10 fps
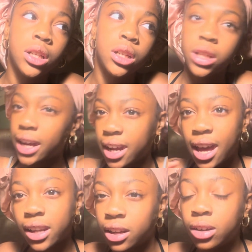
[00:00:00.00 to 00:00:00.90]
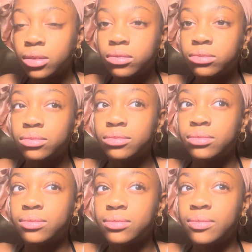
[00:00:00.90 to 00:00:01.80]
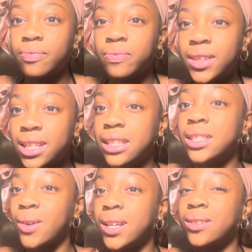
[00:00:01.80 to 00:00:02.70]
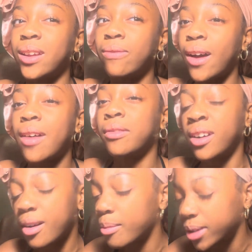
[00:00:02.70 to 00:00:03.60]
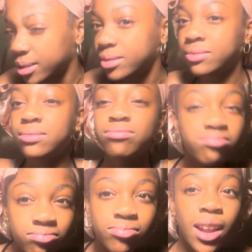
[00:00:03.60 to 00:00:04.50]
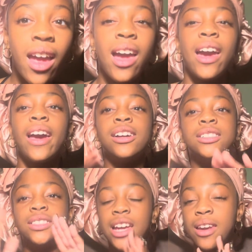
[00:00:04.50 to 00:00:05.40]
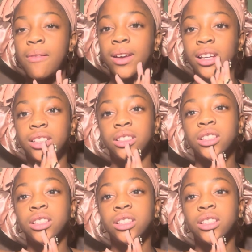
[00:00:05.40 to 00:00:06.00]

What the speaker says: Like, hello? This is 2025, girl, bit. Anyways,